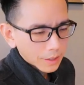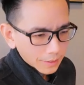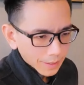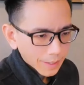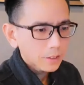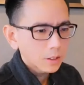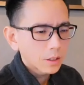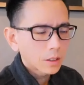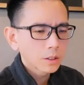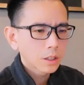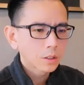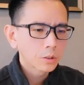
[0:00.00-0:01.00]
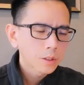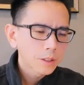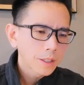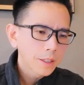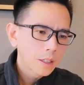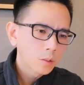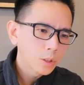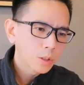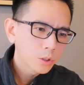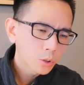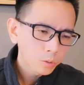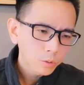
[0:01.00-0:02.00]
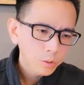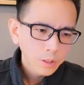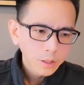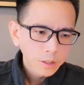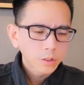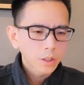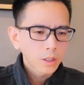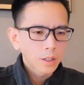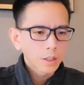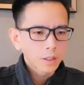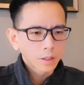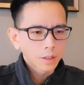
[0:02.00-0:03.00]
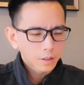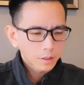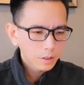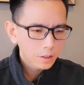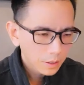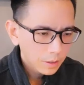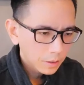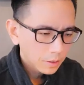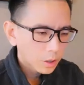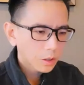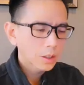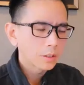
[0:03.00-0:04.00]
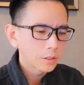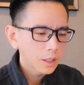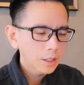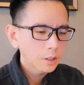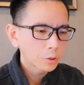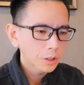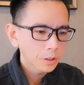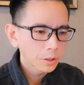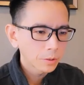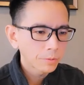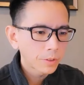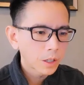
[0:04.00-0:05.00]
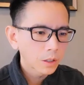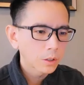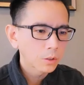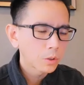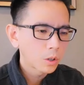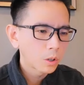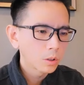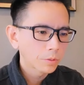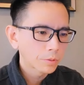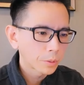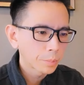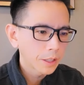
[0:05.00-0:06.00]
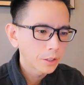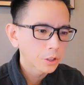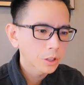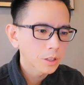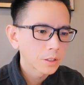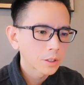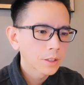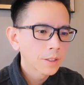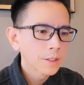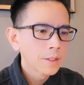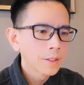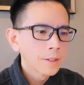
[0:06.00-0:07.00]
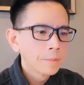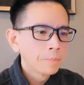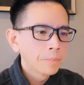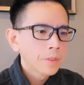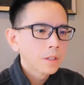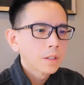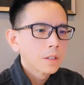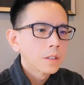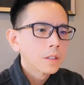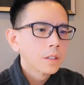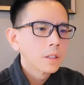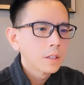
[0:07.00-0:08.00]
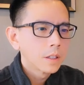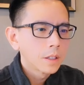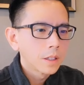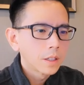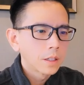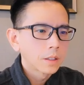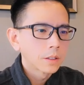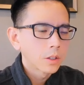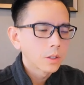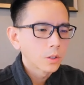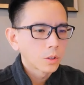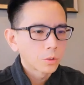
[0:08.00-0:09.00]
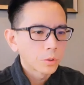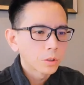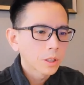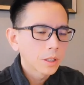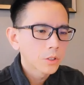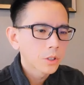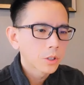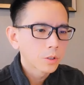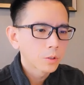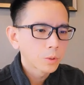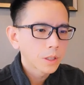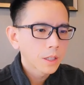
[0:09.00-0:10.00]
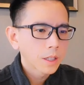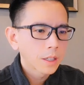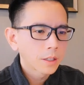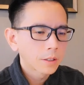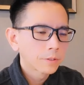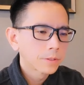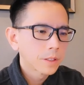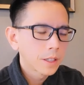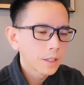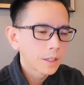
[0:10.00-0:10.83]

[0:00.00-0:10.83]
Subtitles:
seen that, although we certainly are continuing to follow all of our patients. Okay. So we have